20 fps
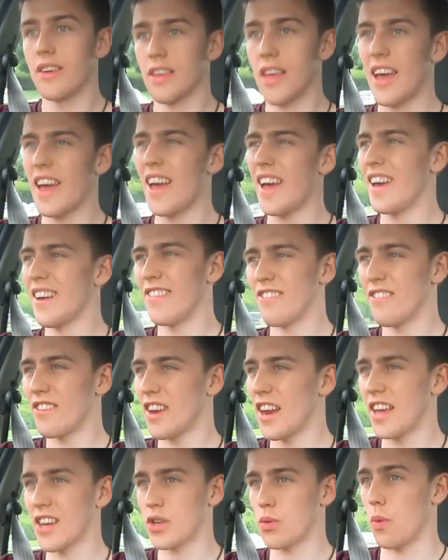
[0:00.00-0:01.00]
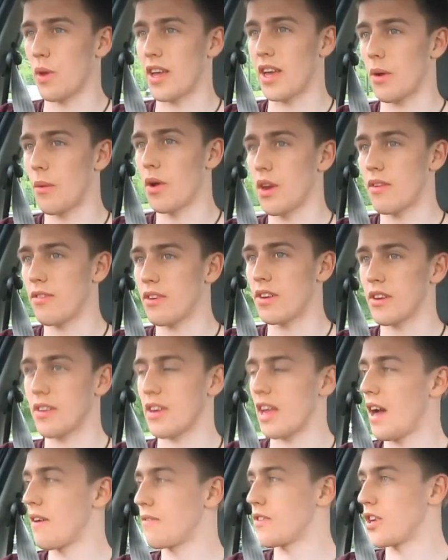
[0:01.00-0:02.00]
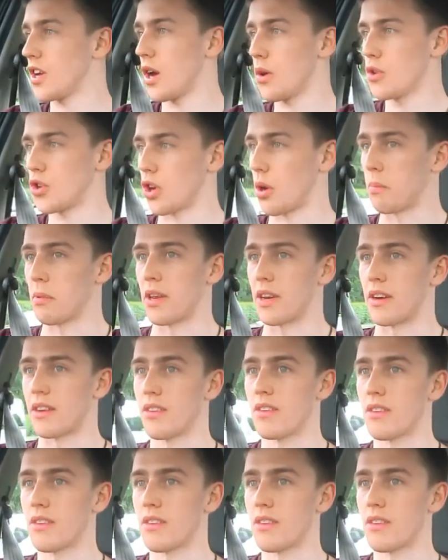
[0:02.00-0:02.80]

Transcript: Yeah, next week I won't even have to go shopping.